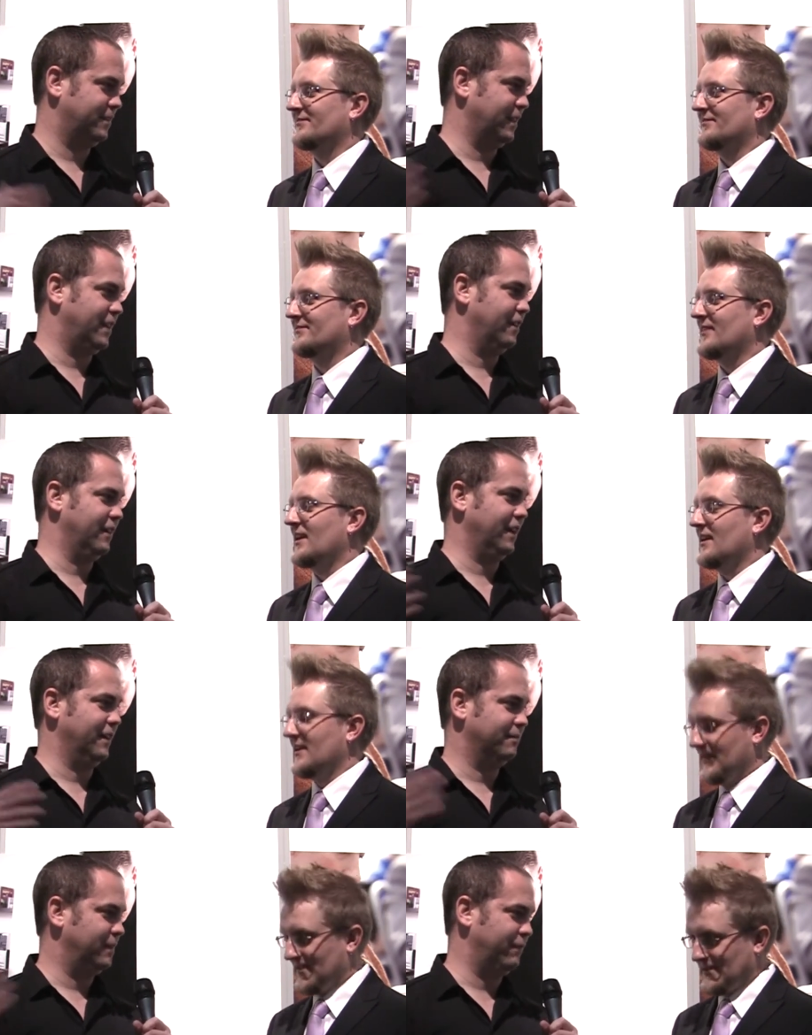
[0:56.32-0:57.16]

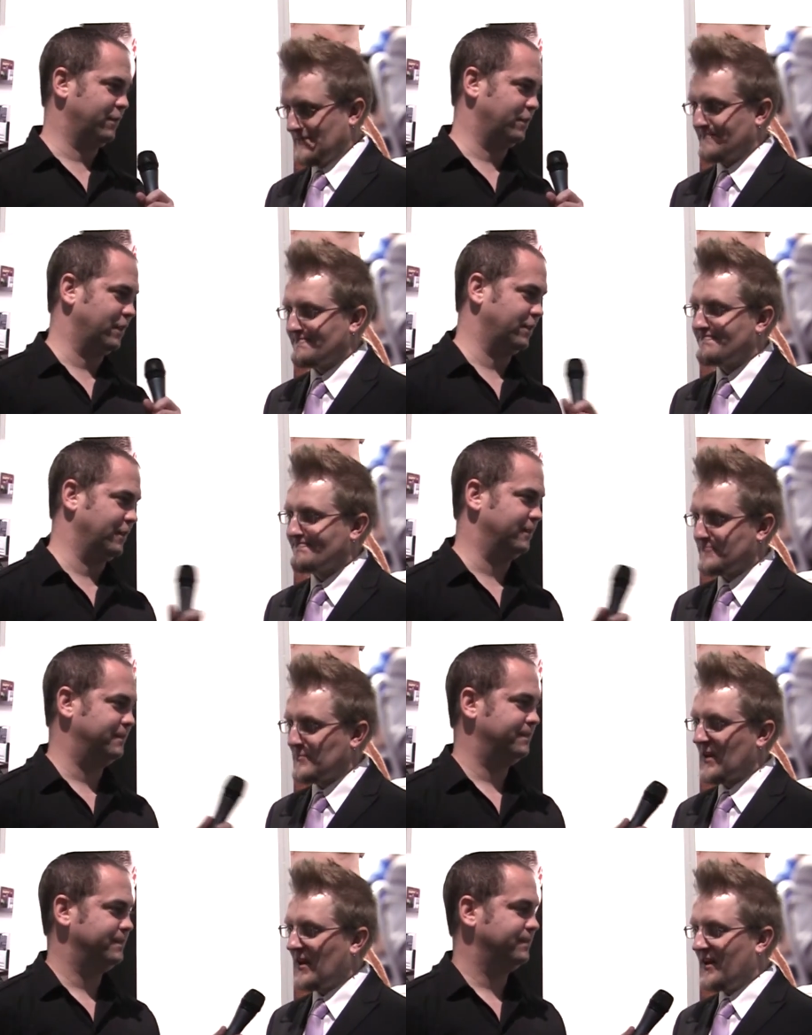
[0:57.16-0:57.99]
Speaker 1: security infrastructure.
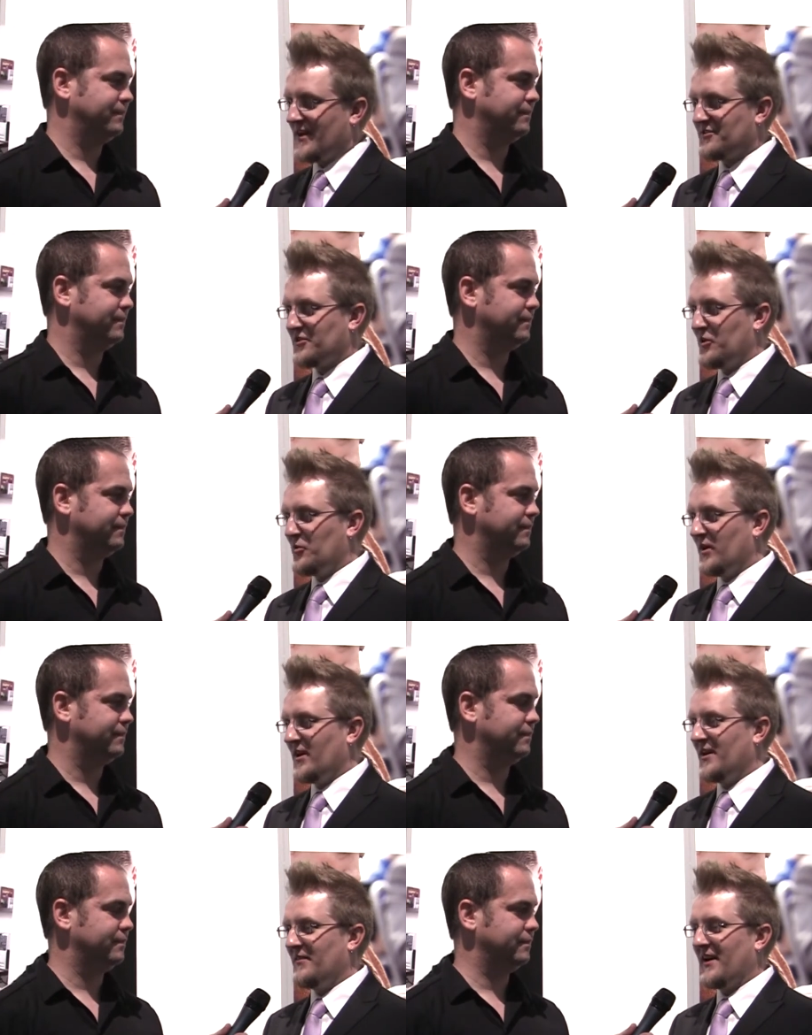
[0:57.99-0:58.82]
Speaker 2: Yeah, so
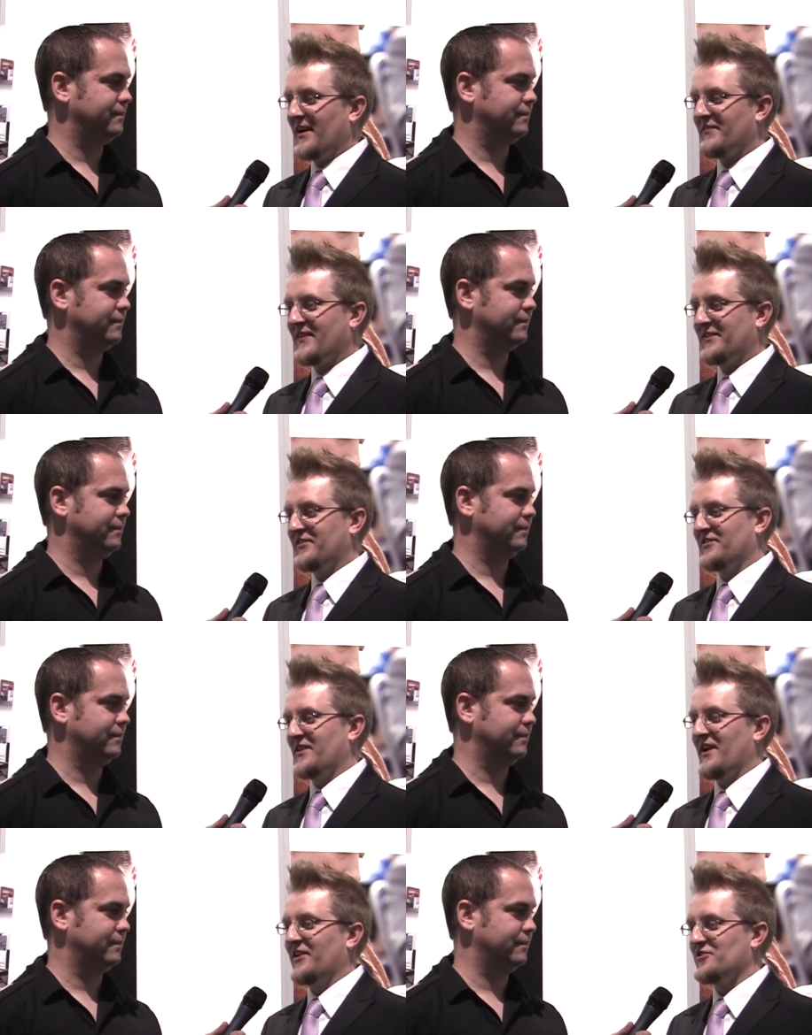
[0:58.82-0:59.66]
uh, I, have got this
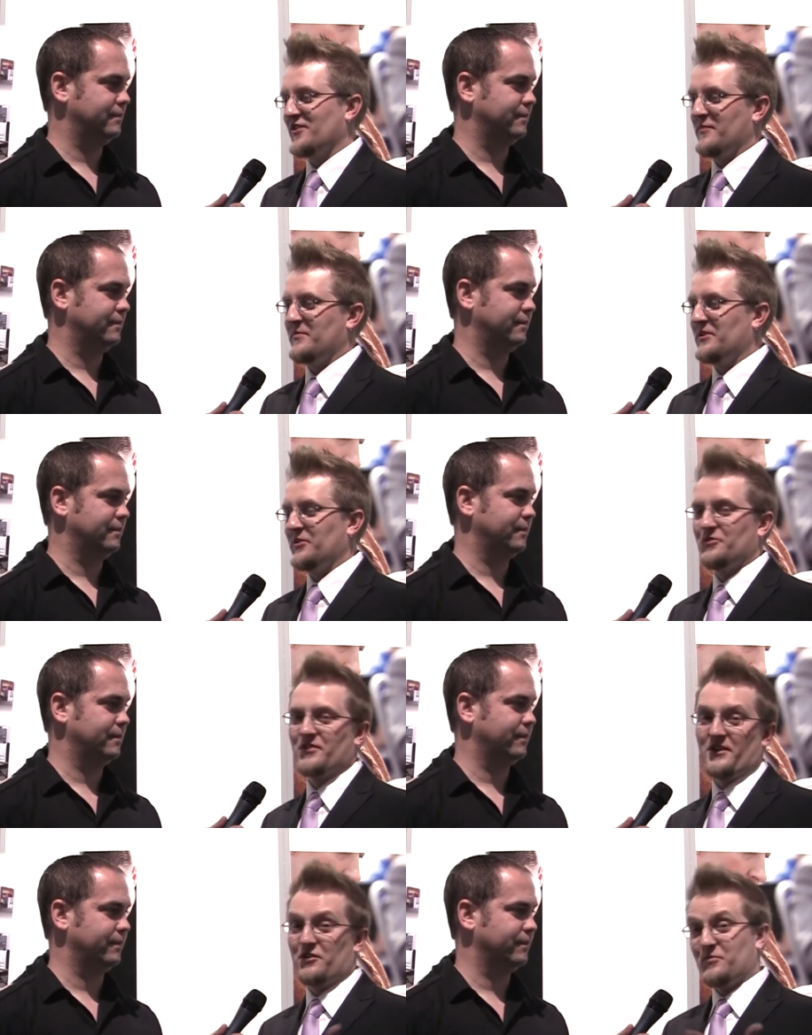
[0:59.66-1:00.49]
analogy I've been
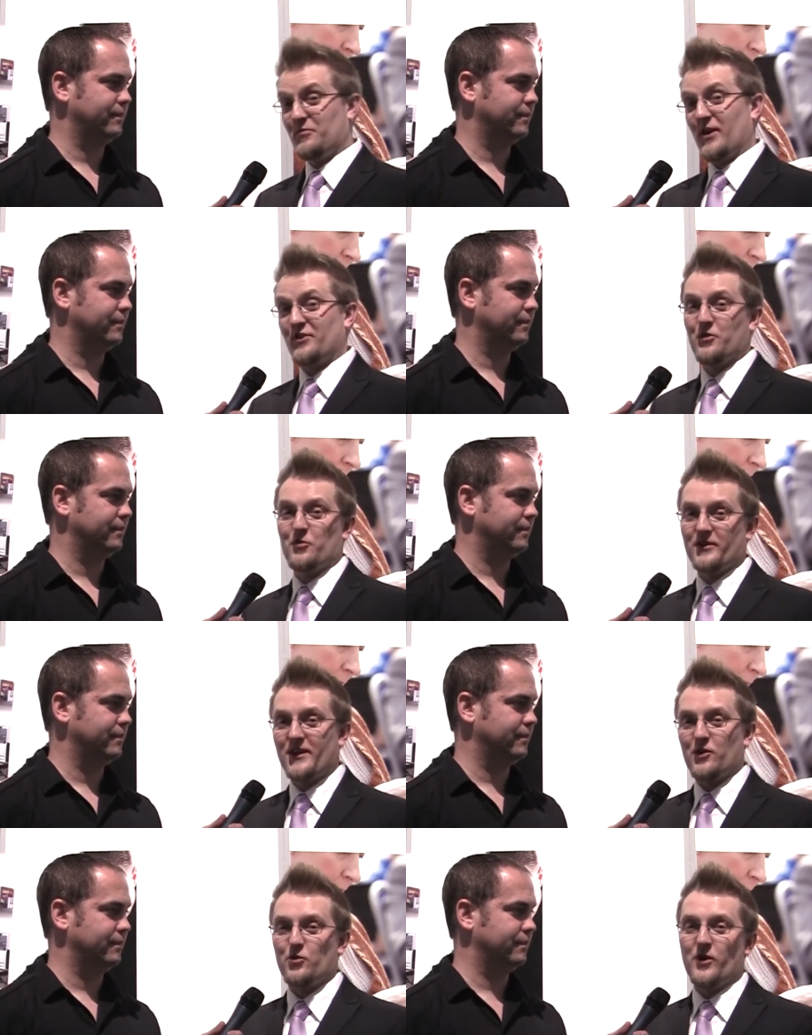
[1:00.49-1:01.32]
using, it's actually
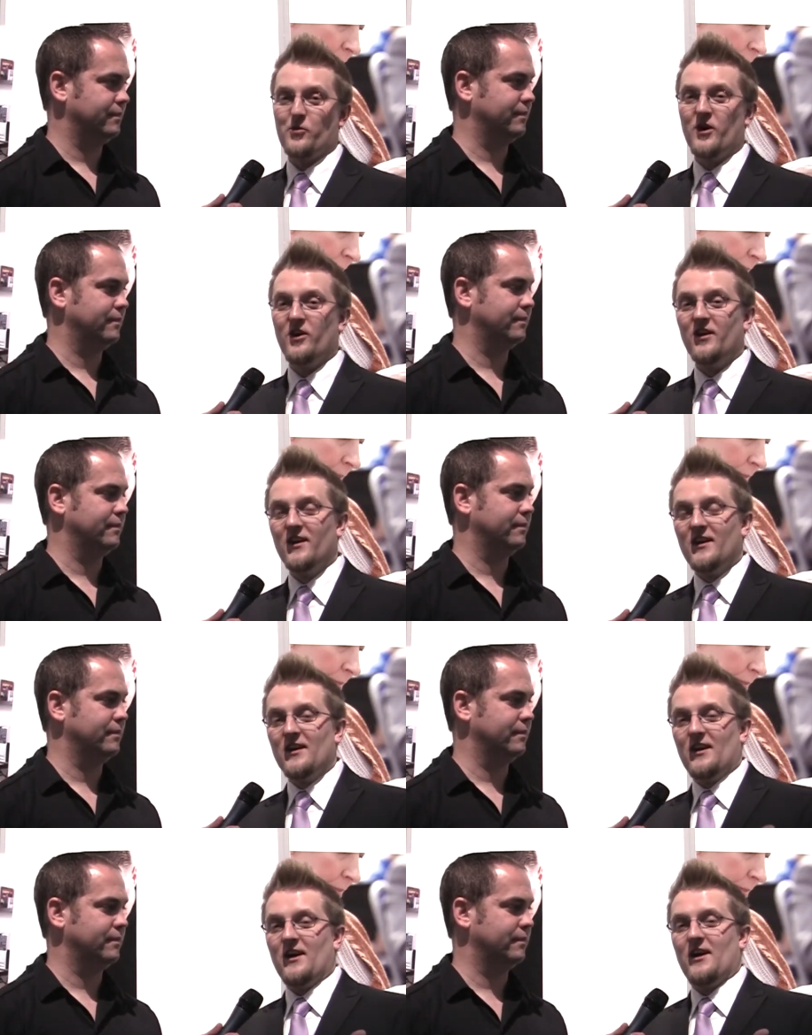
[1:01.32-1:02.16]
worked out quite well.
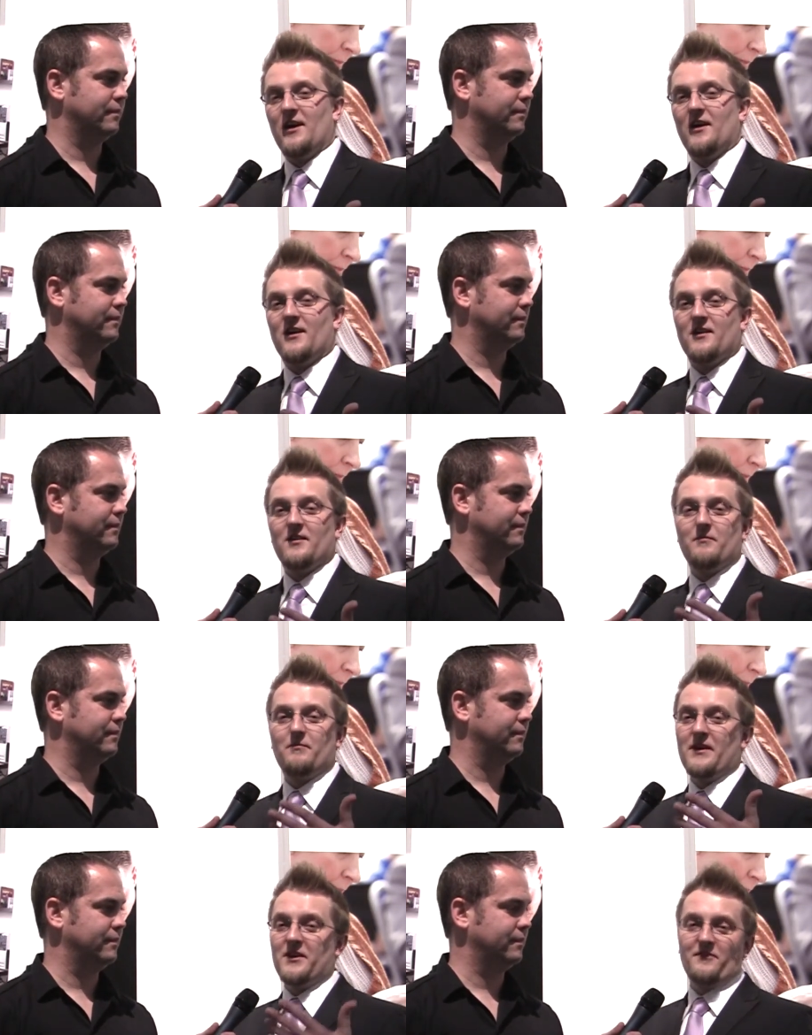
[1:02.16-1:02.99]
Uh,
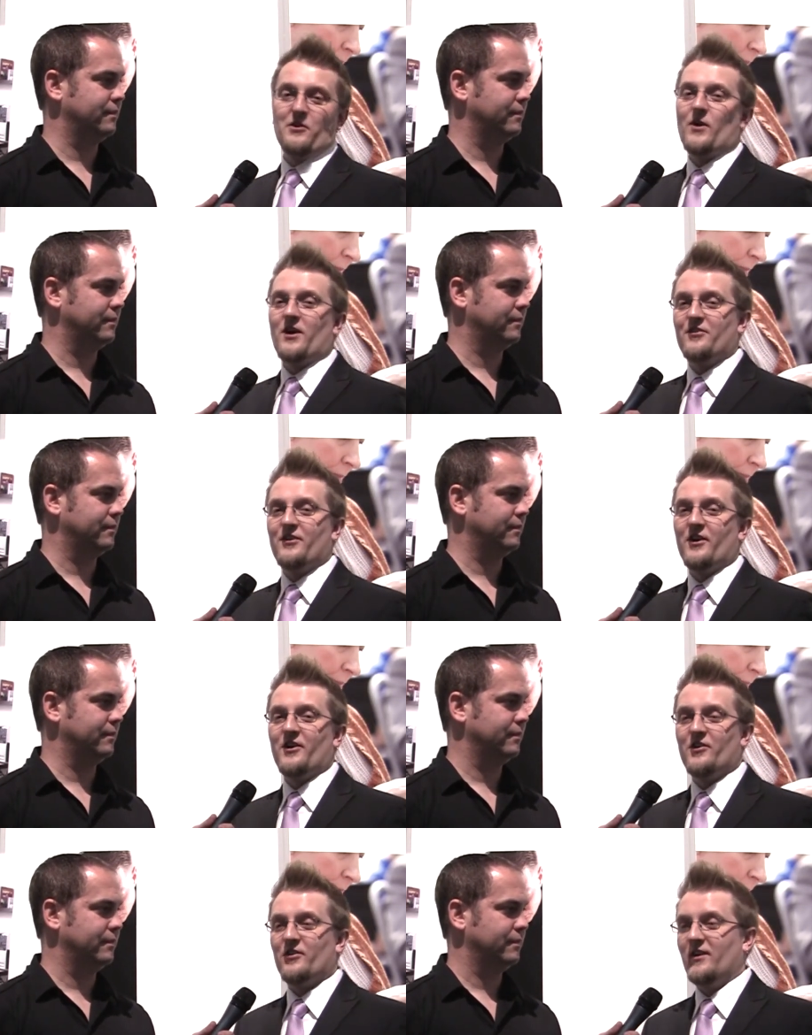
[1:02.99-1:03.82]
many of you out
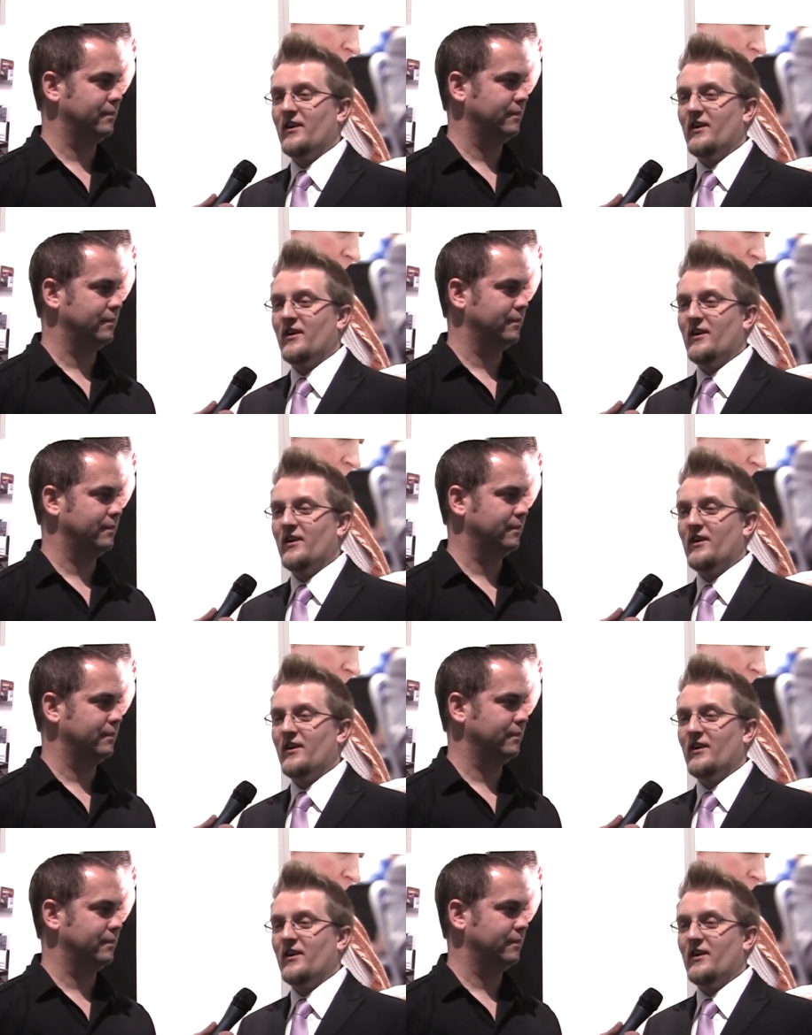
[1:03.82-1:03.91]
there